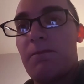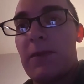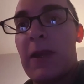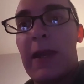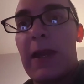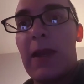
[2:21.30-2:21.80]

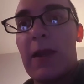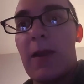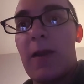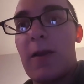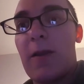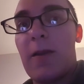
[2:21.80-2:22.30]
Key,
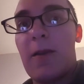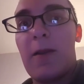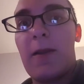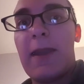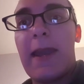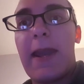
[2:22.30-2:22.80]

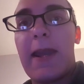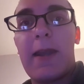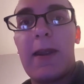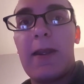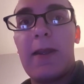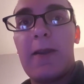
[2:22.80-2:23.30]

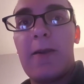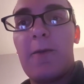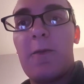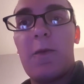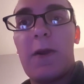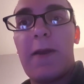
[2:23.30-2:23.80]
Cat,
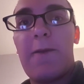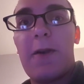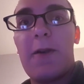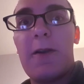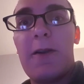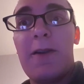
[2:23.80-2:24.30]

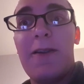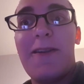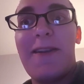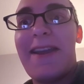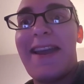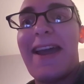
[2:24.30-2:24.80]
whatever.
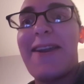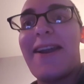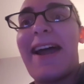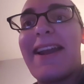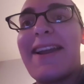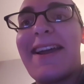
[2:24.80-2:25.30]

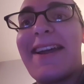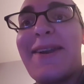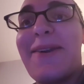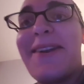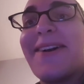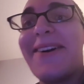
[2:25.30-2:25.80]
I
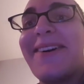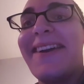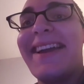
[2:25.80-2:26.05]
don't know.